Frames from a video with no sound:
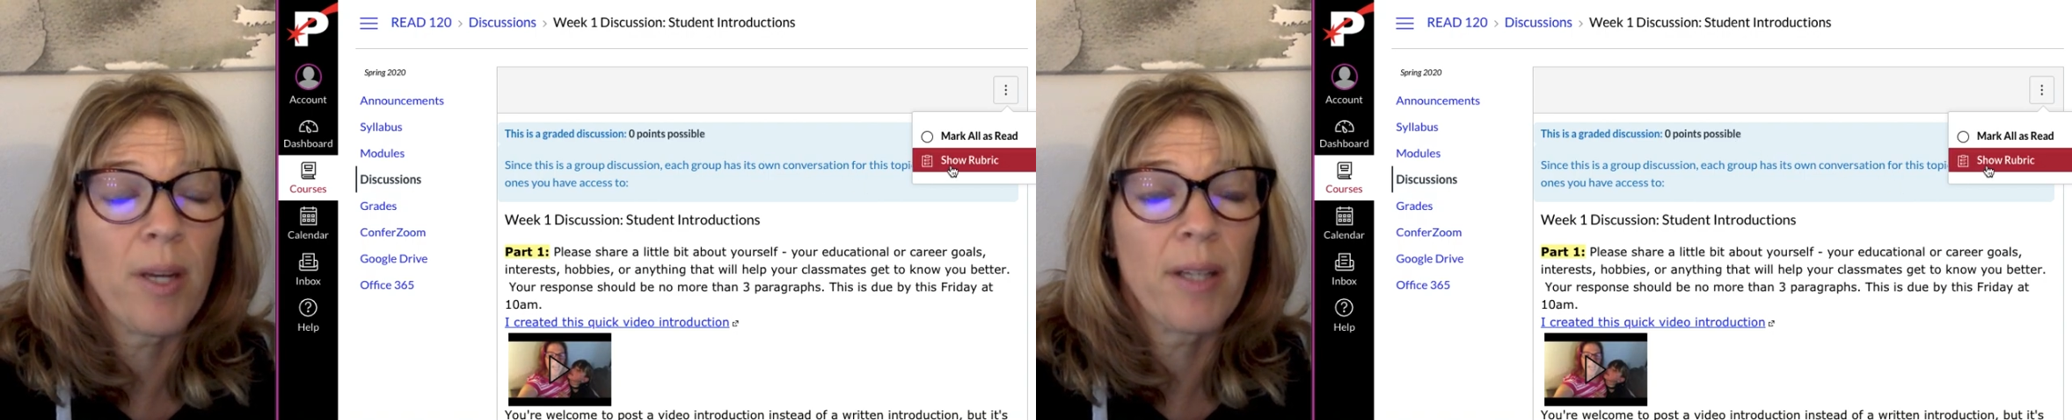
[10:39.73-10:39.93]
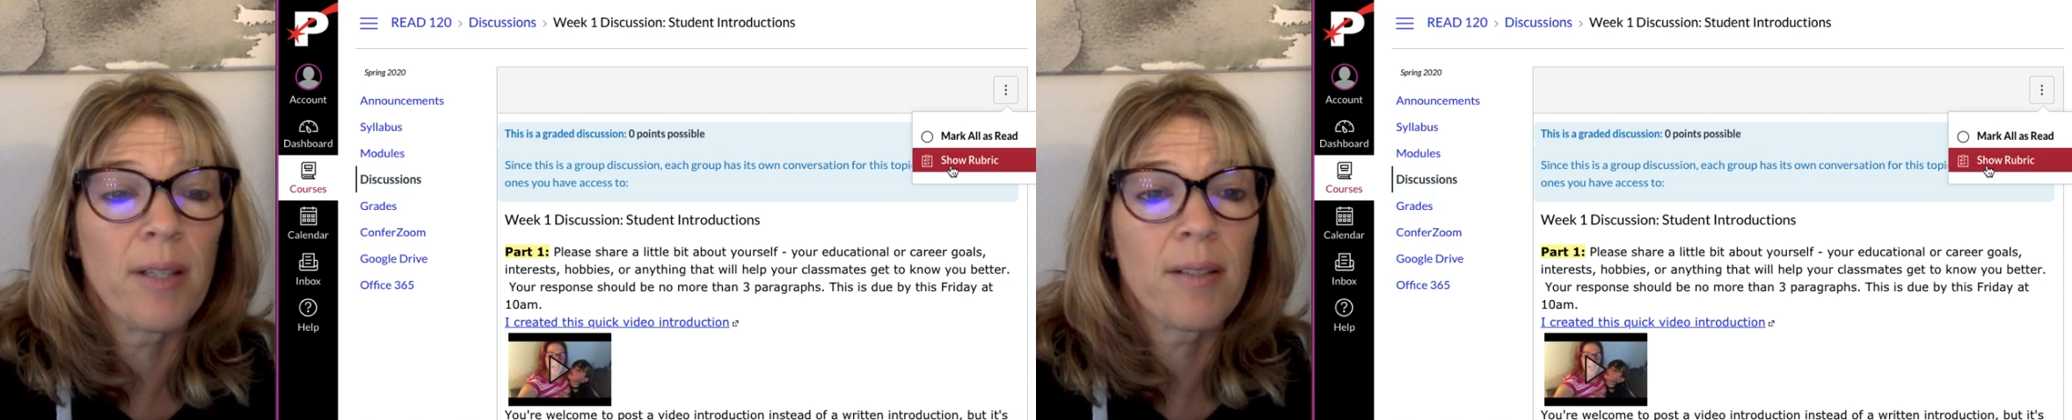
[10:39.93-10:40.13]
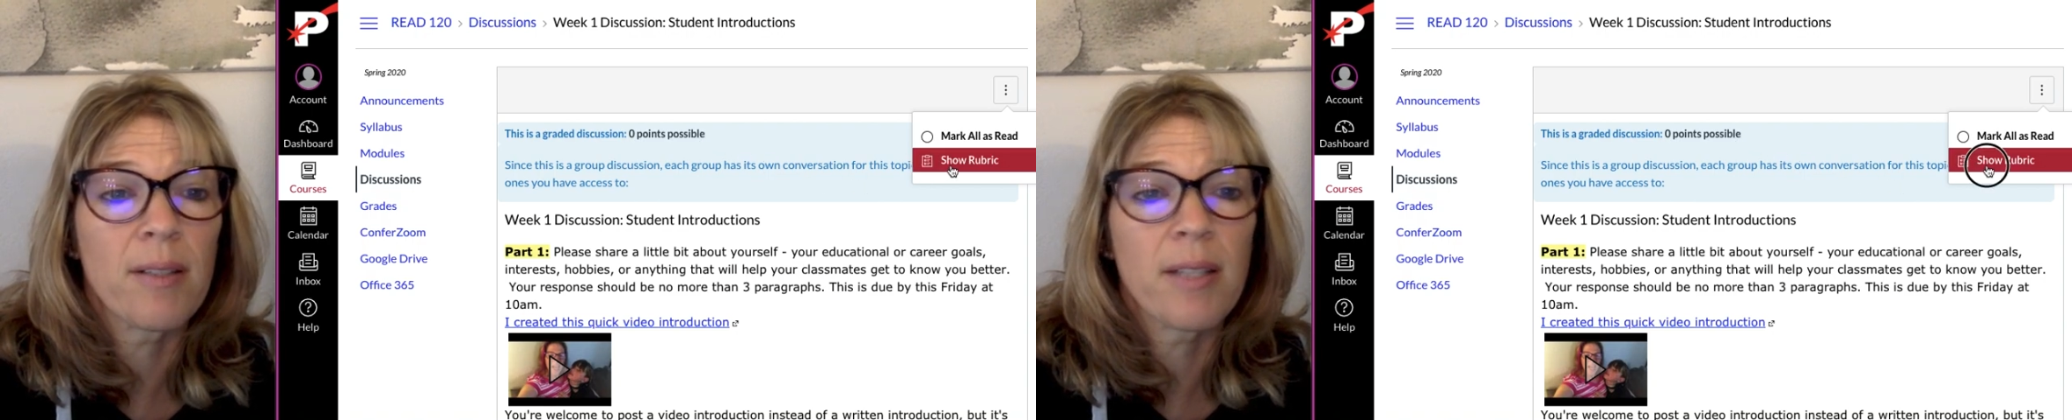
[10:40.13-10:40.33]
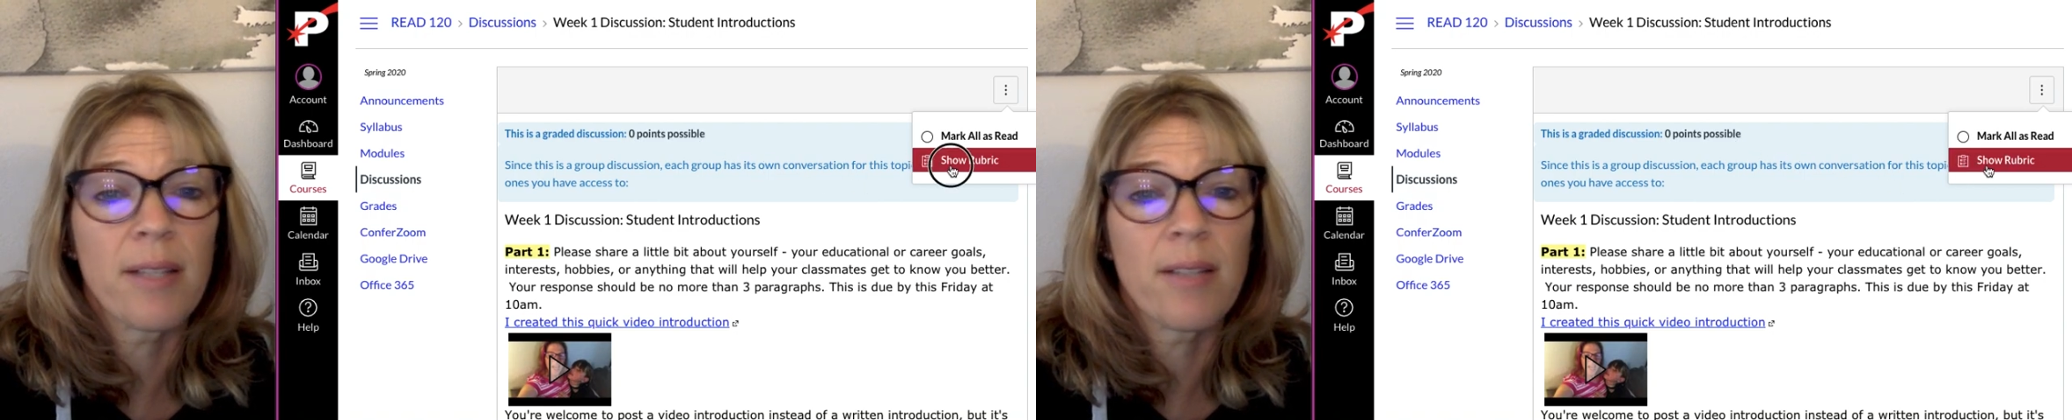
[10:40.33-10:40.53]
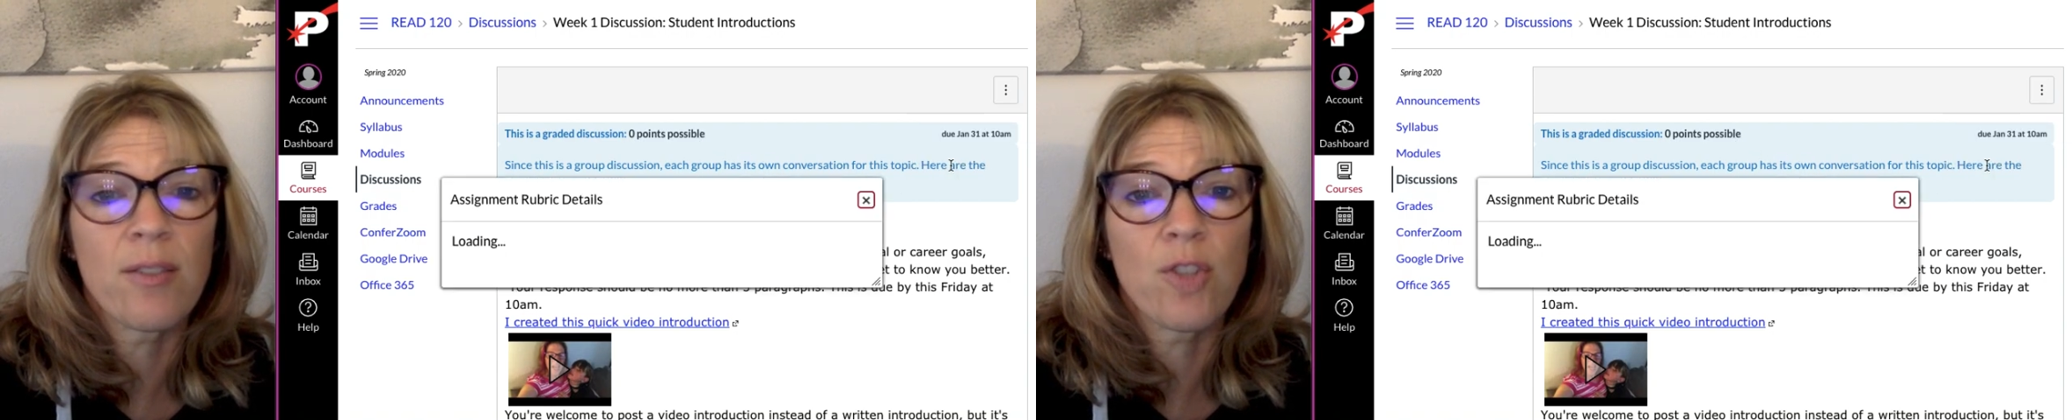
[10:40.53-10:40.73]
It
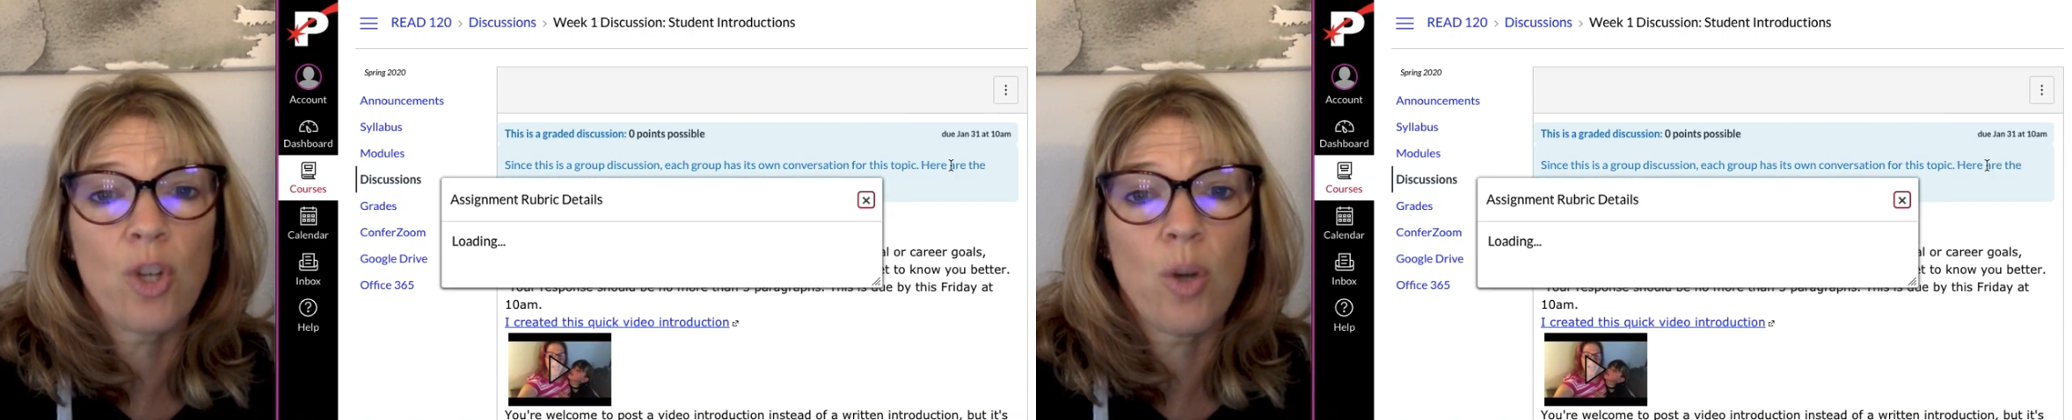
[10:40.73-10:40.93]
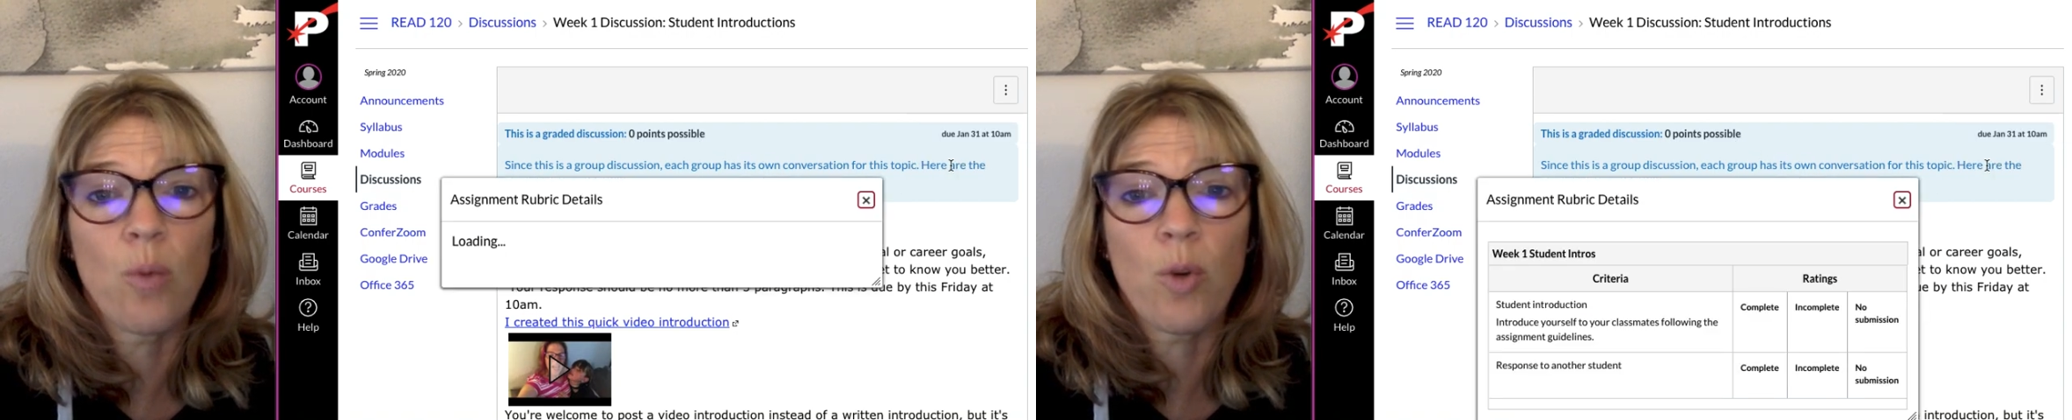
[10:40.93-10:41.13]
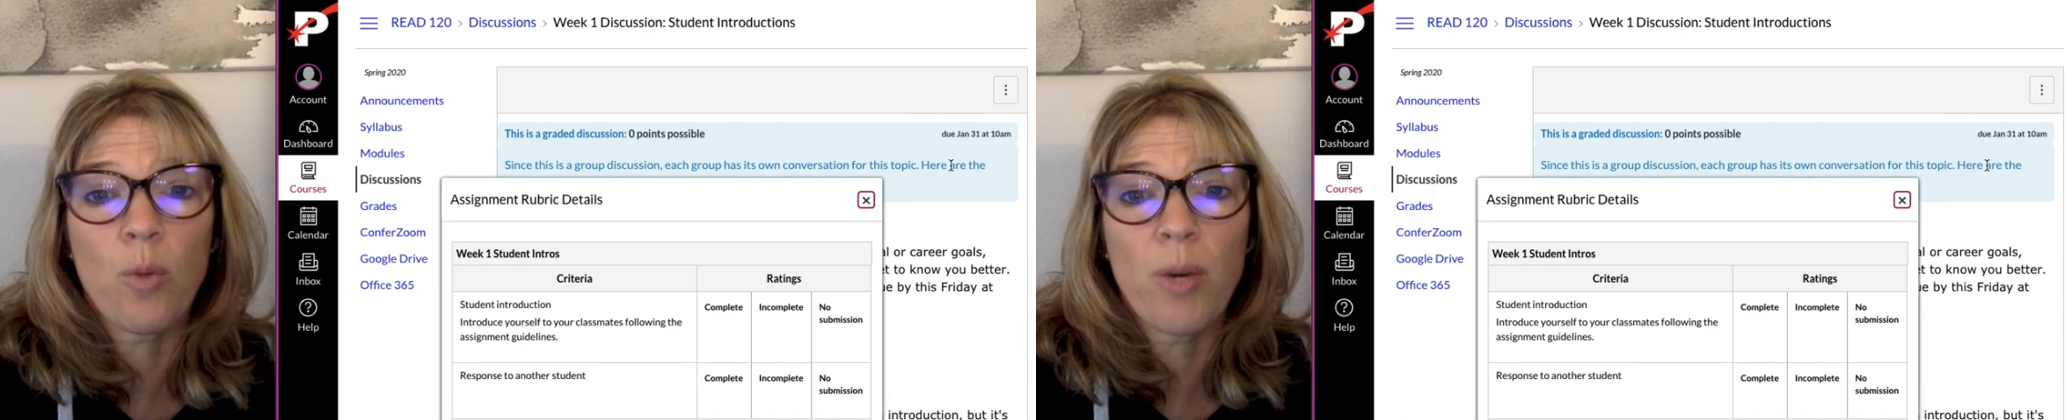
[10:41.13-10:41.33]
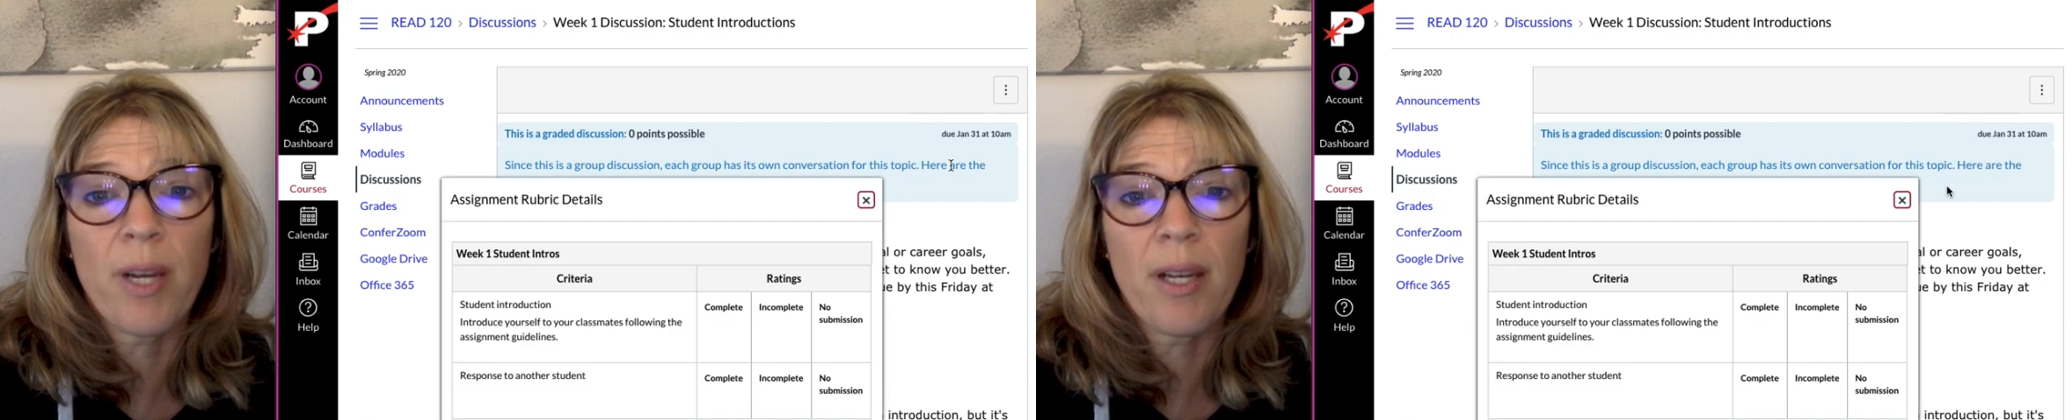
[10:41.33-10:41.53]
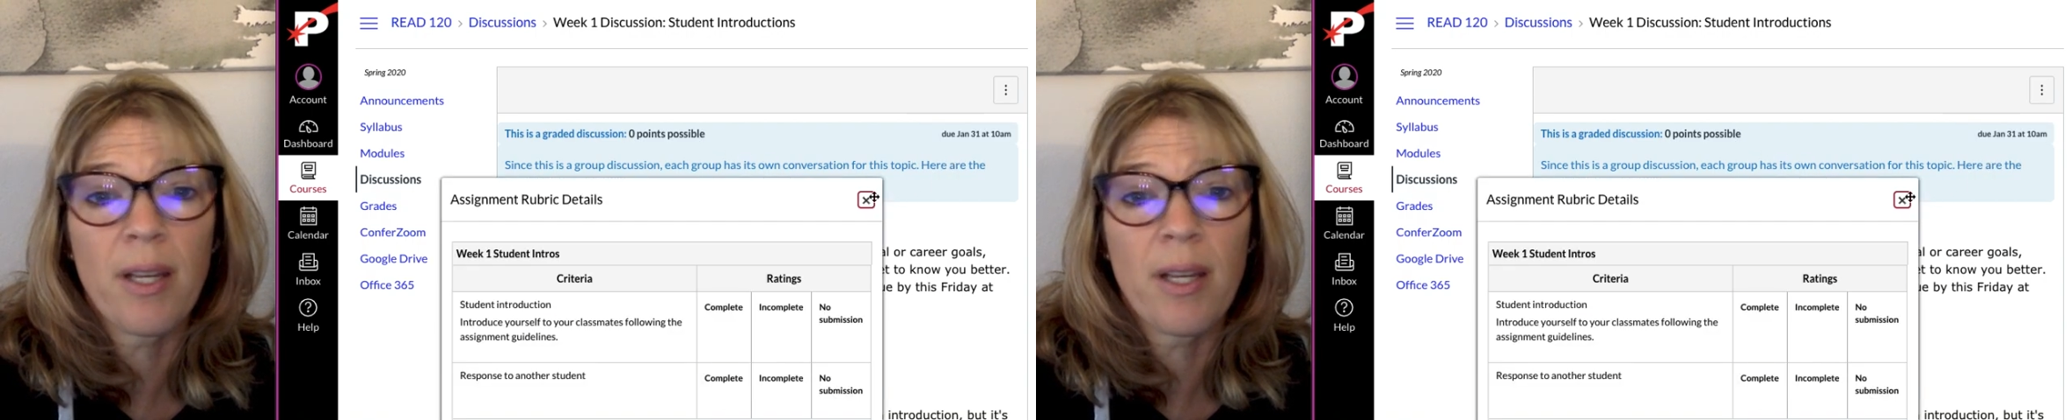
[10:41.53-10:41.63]
says show rubric.